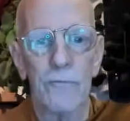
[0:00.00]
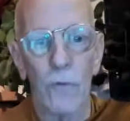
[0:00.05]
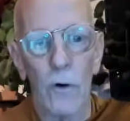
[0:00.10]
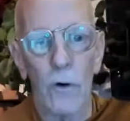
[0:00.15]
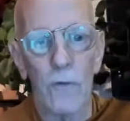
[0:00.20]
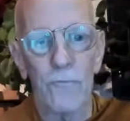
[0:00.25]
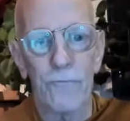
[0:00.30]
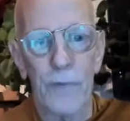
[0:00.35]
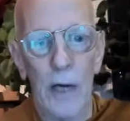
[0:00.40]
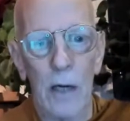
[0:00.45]

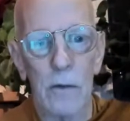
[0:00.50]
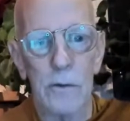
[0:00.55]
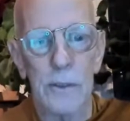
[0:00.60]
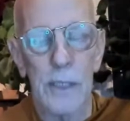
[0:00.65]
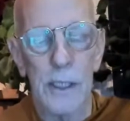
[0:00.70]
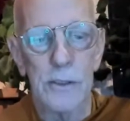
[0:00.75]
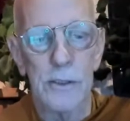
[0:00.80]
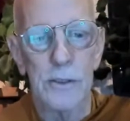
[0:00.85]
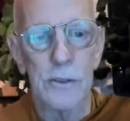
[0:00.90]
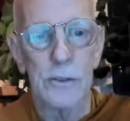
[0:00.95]
4
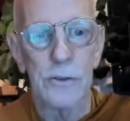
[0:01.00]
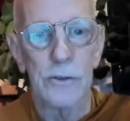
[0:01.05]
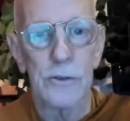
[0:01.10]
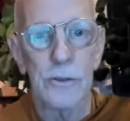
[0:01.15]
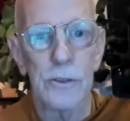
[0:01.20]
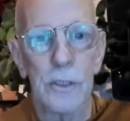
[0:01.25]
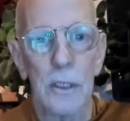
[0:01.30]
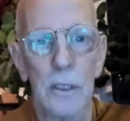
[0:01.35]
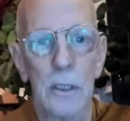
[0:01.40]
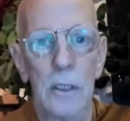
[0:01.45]

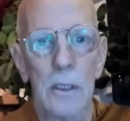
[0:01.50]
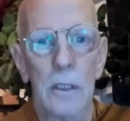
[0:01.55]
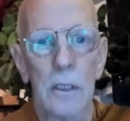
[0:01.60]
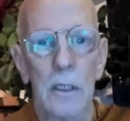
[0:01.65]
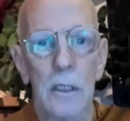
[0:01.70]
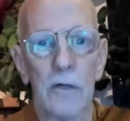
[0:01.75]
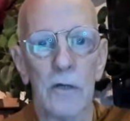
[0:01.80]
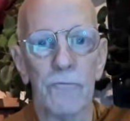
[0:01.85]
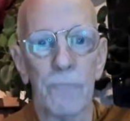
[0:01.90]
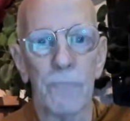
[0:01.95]
foundations
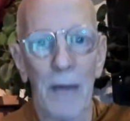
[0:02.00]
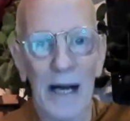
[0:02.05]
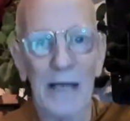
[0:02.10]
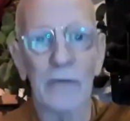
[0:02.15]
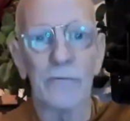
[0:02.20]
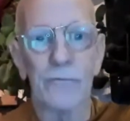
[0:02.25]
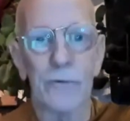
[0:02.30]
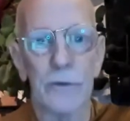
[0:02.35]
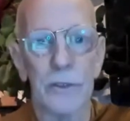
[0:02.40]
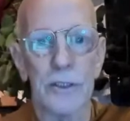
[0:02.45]
of
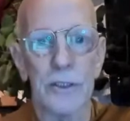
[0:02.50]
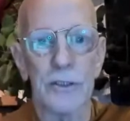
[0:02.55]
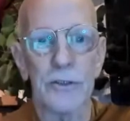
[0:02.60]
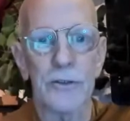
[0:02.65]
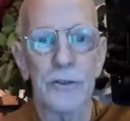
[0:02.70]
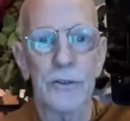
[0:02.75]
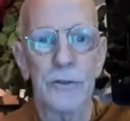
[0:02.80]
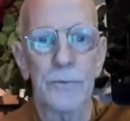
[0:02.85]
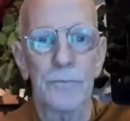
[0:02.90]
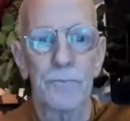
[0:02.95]

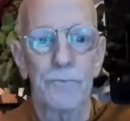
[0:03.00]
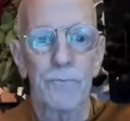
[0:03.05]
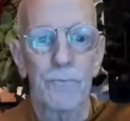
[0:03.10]
mindfulness.